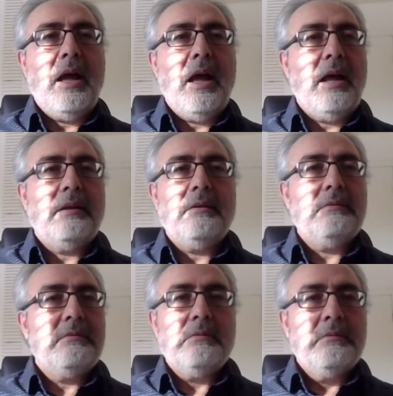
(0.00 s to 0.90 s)

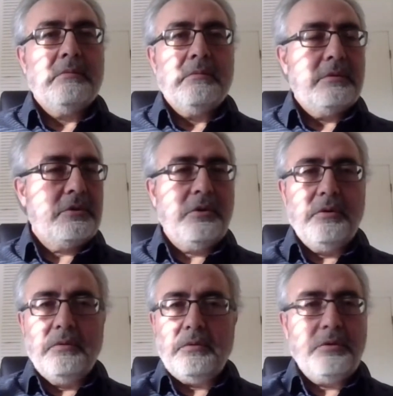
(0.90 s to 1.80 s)
And
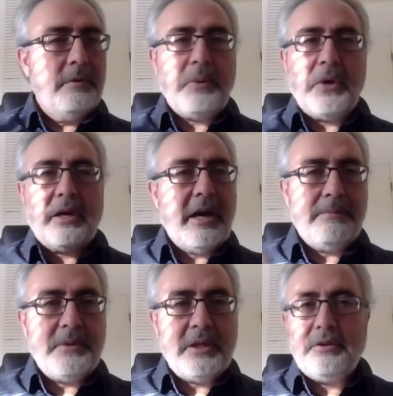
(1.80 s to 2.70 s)
you pick
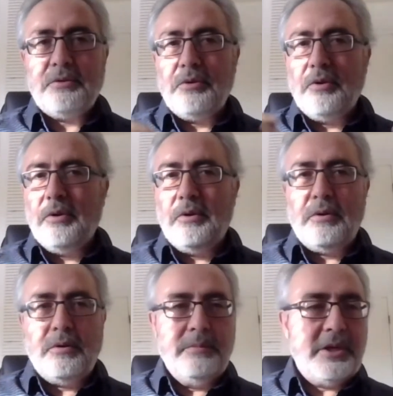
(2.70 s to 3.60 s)
up, there is
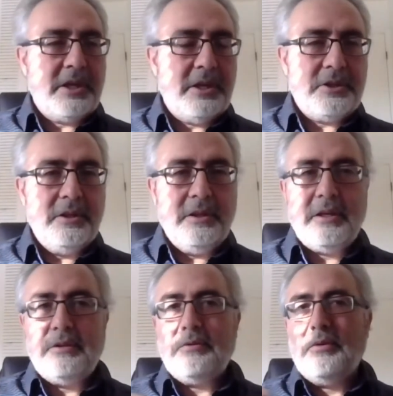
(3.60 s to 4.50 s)
no obligation,
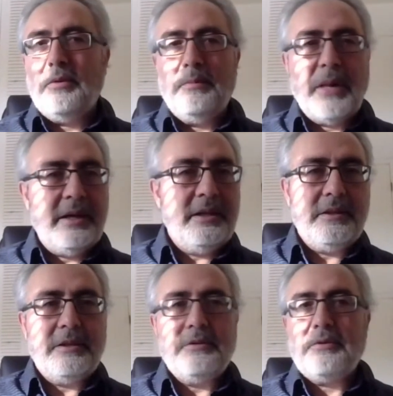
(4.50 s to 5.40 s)
there is no money,
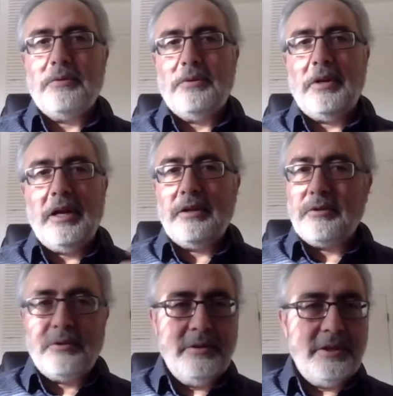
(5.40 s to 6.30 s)
there is no
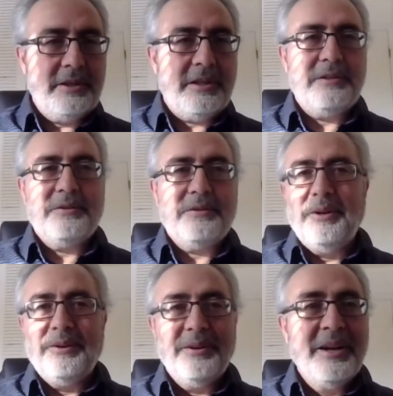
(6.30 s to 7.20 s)
enrolling, there is
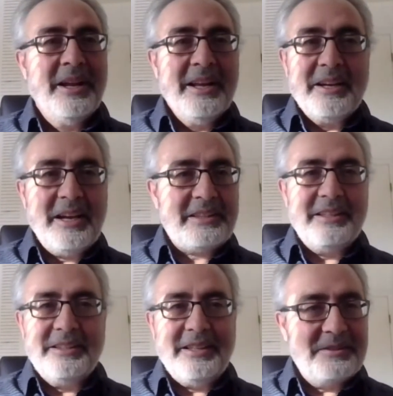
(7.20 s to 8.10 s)
no
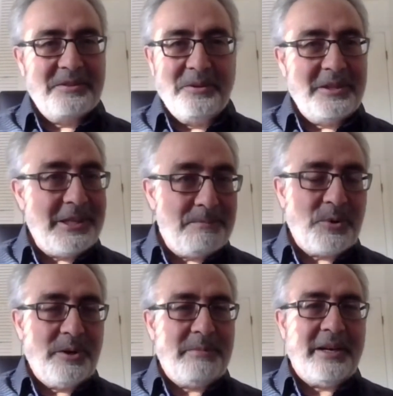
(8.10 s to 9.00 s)
nothing, there is no
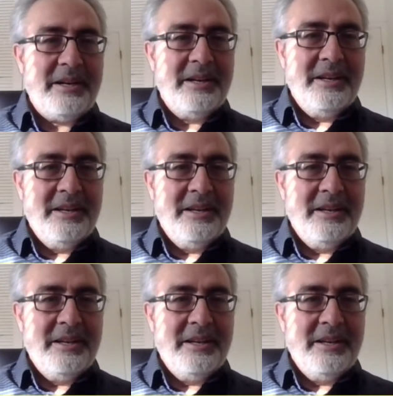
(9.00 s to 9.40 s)
diploma.